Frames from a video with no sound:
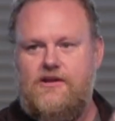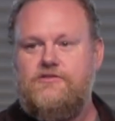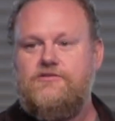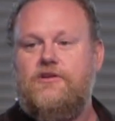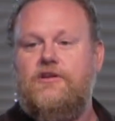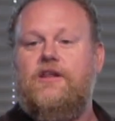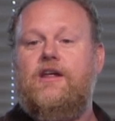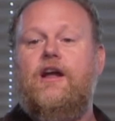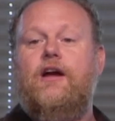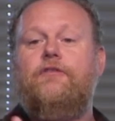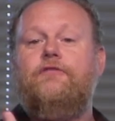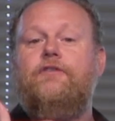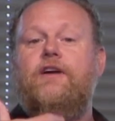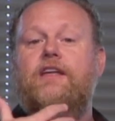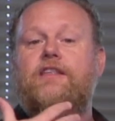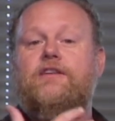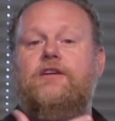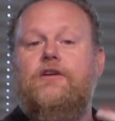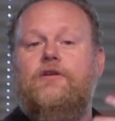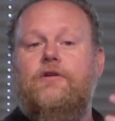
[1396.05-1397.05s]
so that our
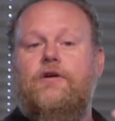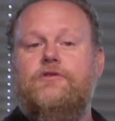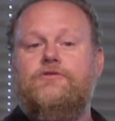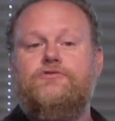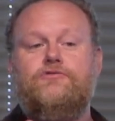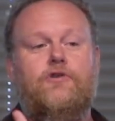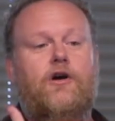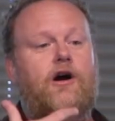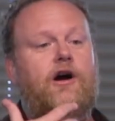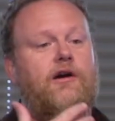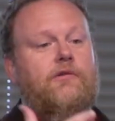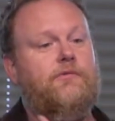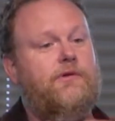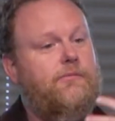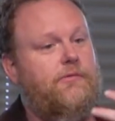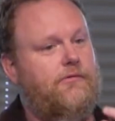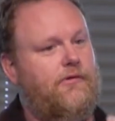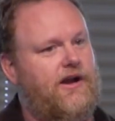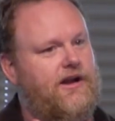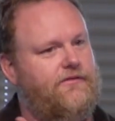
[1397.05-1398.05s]
faith can grow strong and we
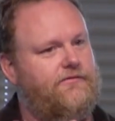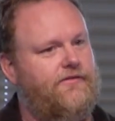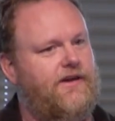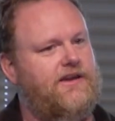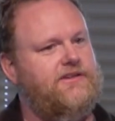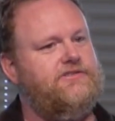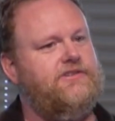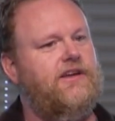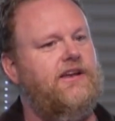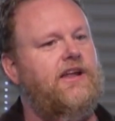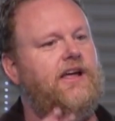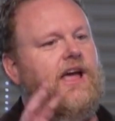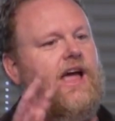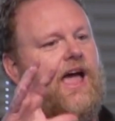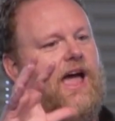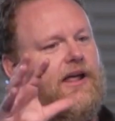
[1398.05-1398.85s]
be ready to face it.